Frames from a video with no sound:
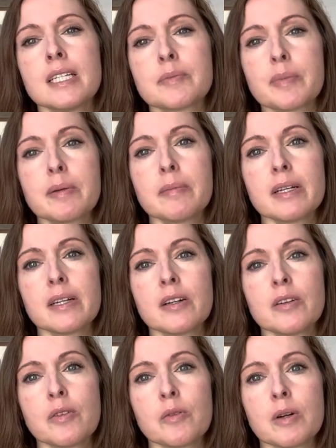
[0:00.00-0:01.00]
been a bit
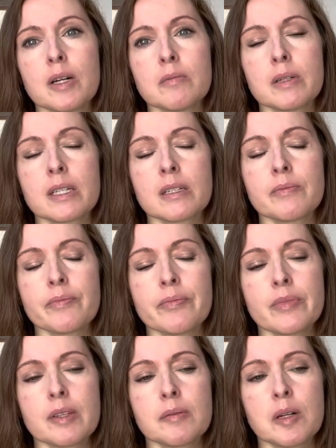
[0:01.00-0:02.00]
overwhelming.
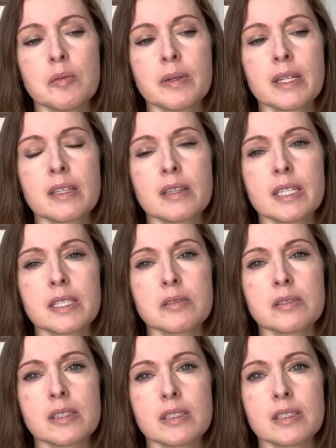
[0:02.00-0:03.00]
I'm hoping things will
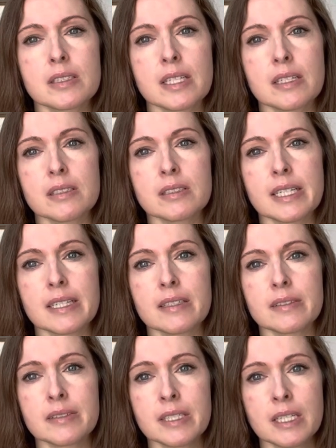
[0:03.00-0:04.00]
start to settle
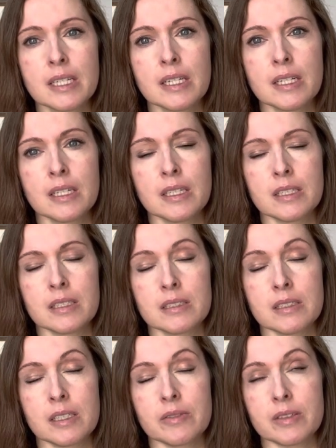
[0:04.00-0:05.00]
down,
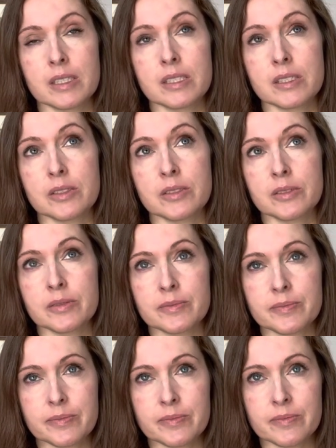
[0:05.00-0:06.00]
hopefully soon.
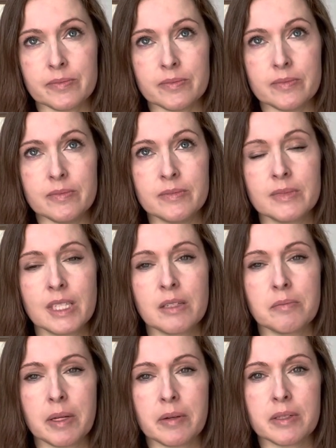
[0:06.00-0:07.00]

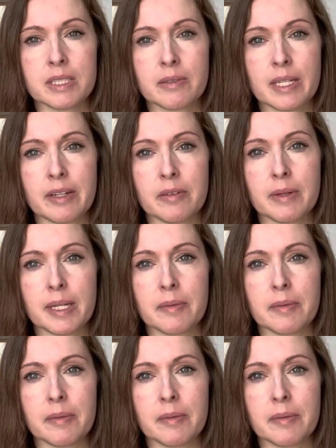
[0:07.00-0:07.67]
Maybe once we get everybody